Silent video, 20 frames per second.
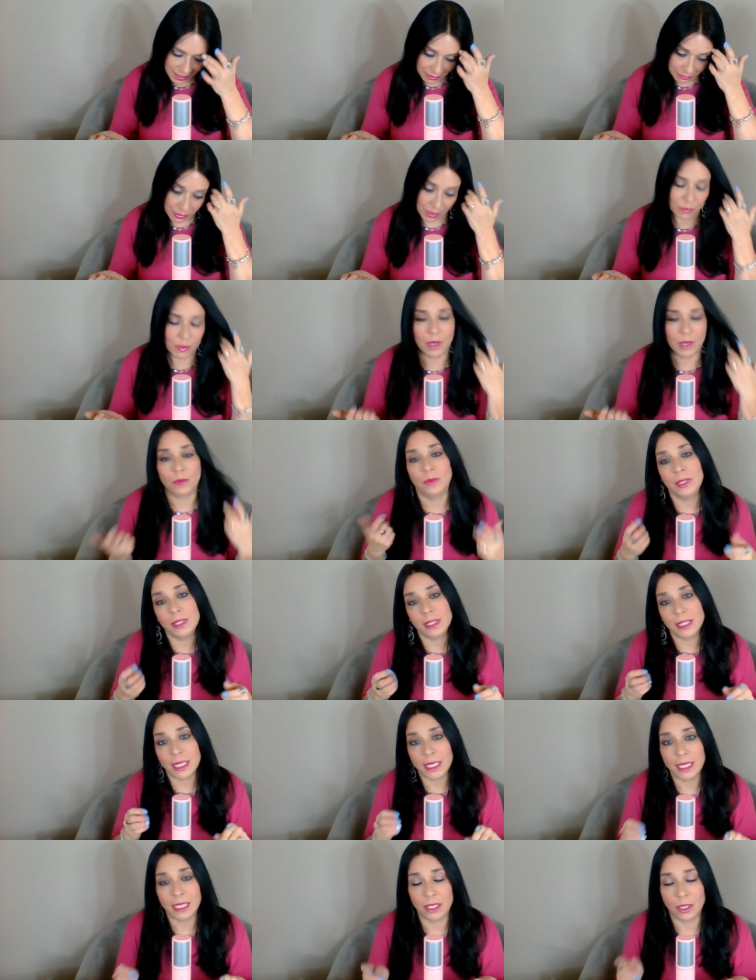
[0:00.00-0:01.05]
But what
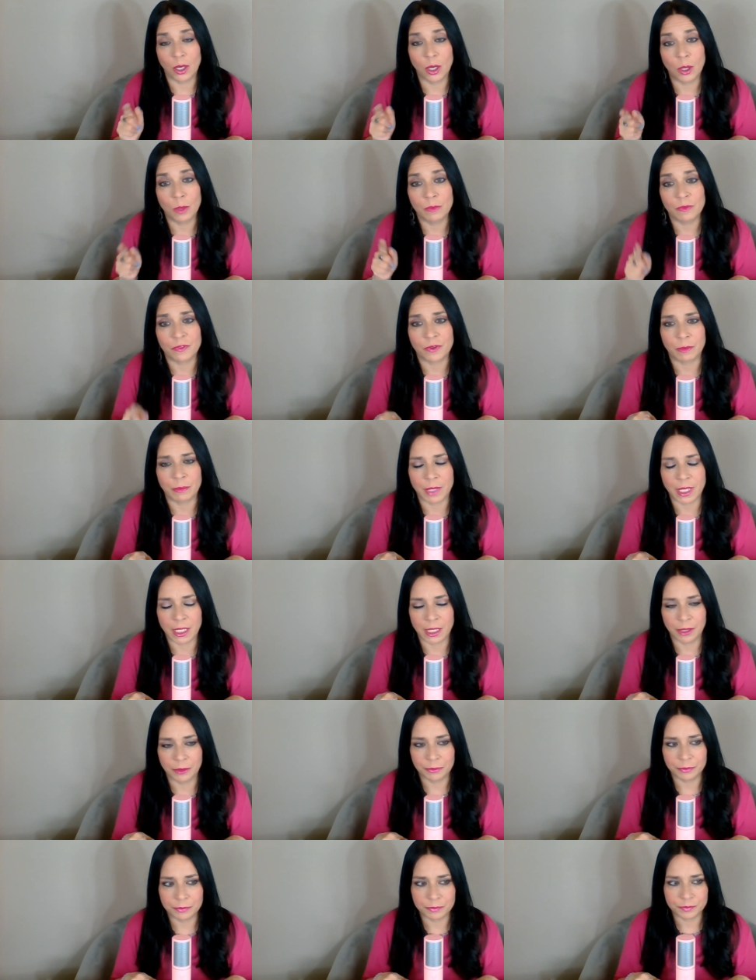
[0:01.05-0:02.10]
really hit home for
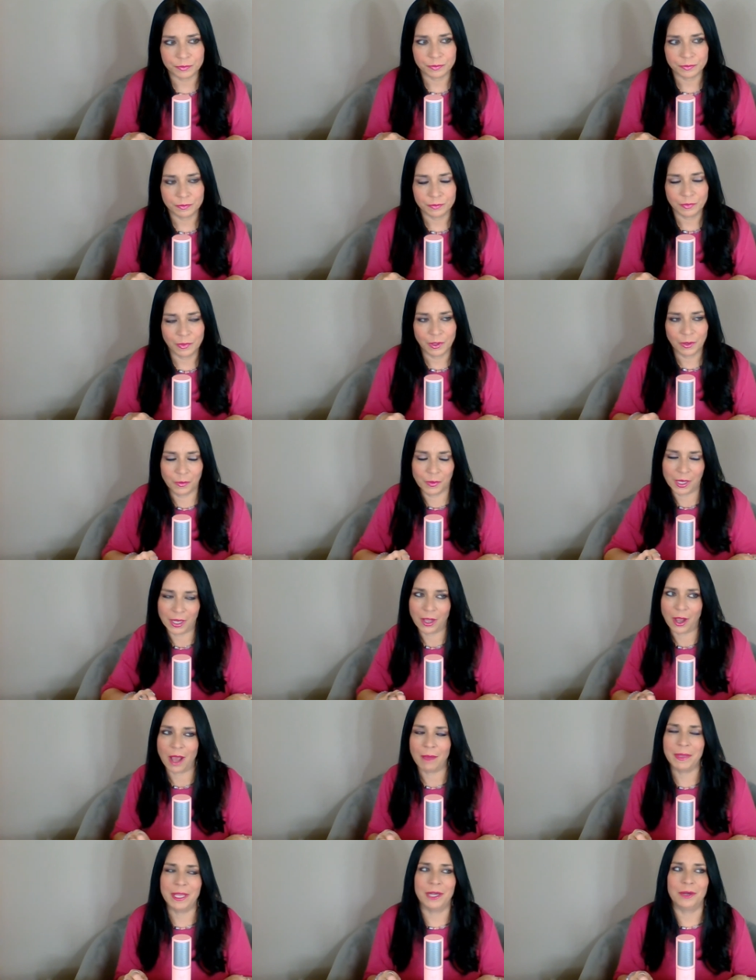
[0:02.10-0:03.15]
me, what
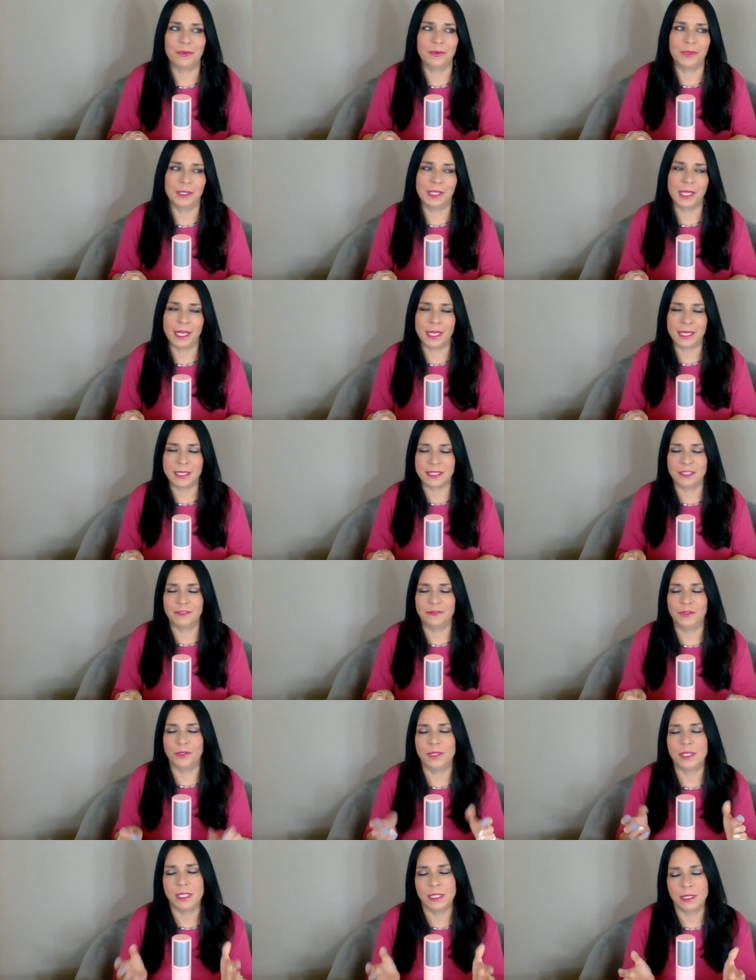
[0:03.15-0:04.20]
got me to realize the
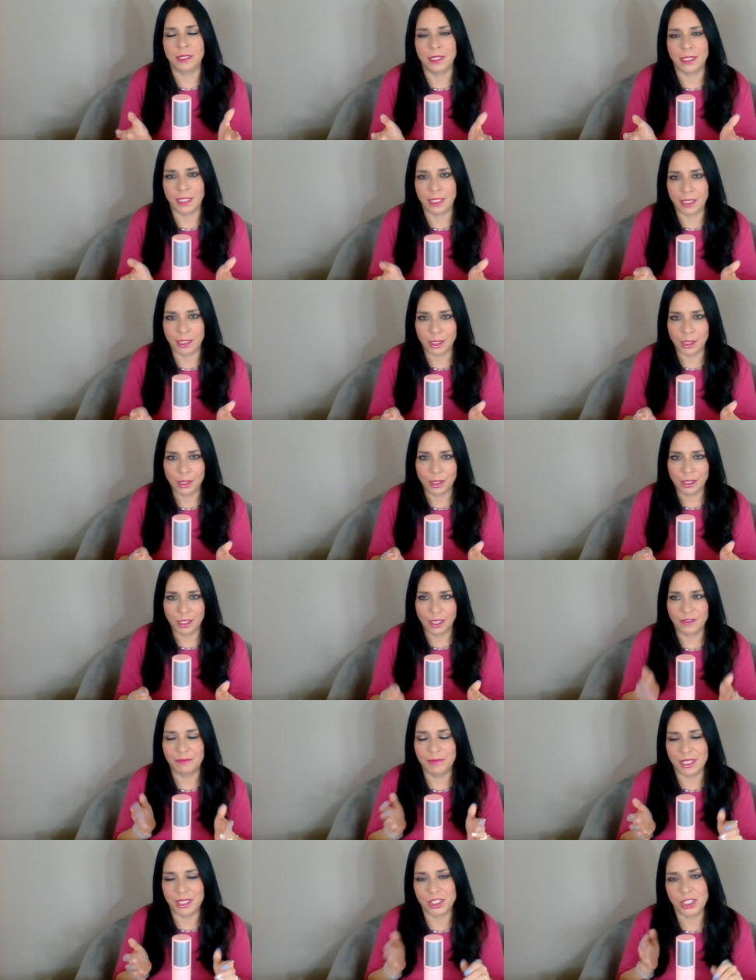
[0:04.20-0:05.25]
futility
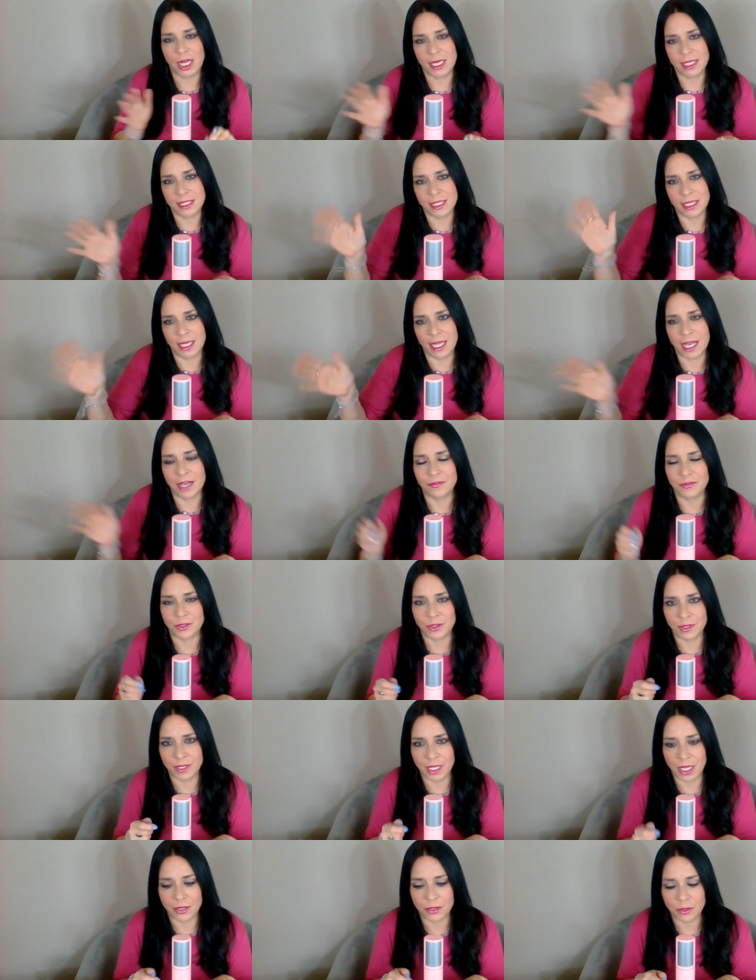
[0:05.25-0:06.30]
of me chasing after
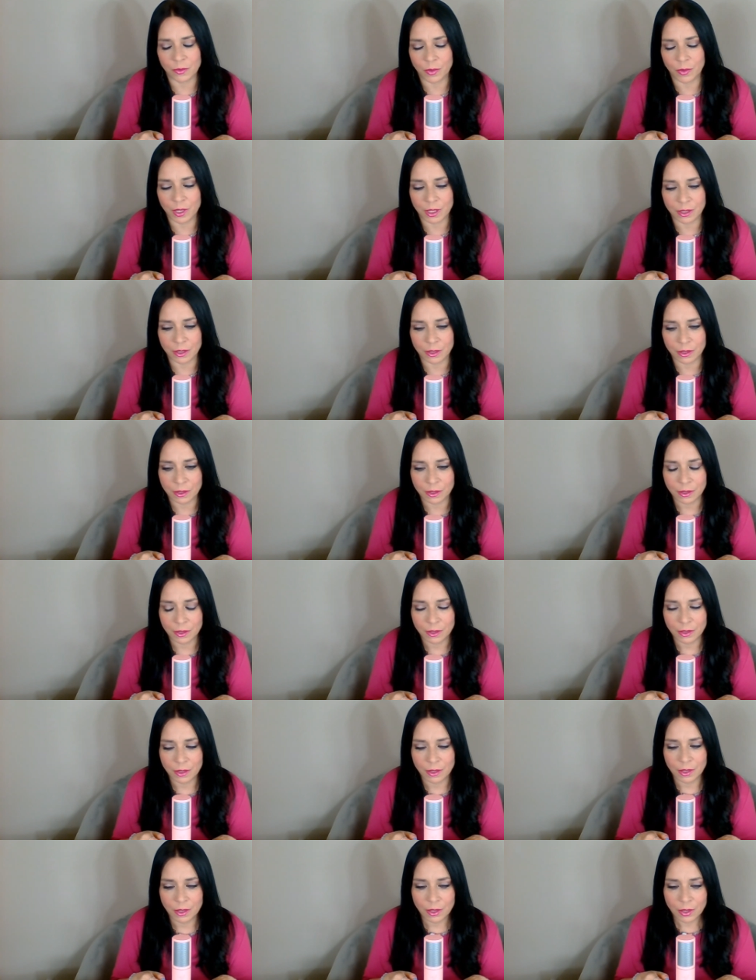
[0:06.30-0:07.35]
the other one,
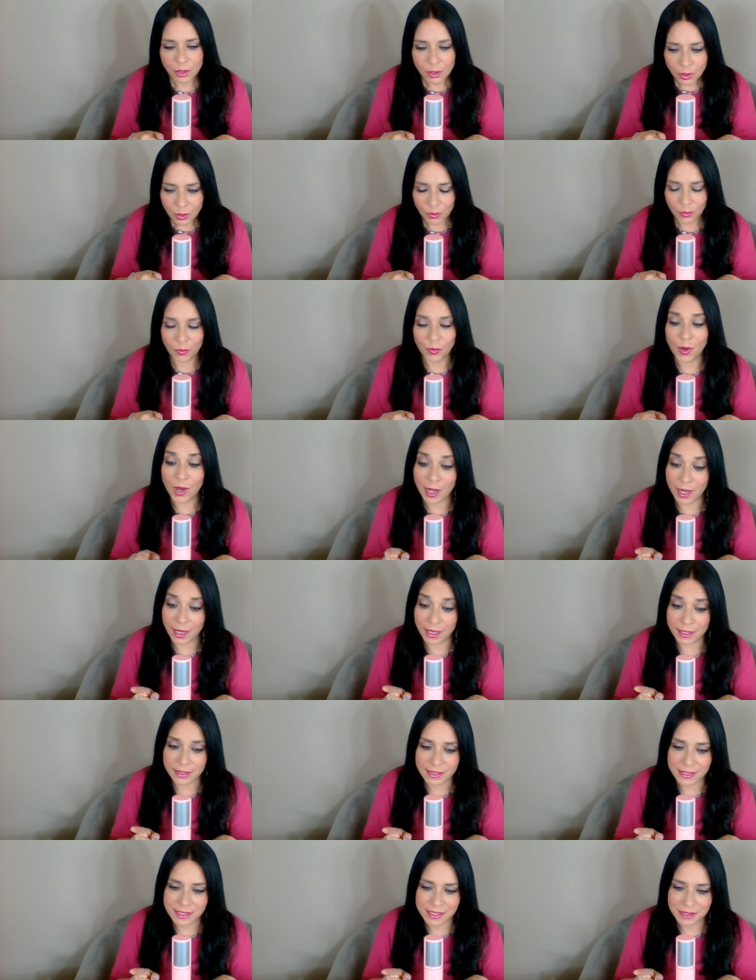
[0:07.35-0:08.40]

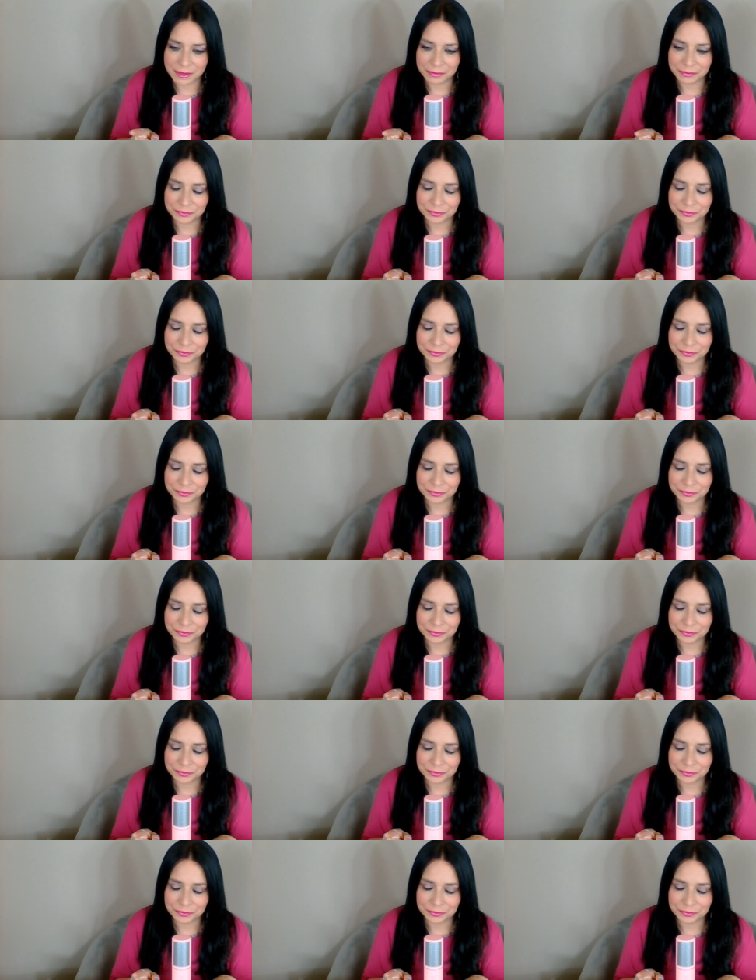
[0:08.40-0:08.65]
was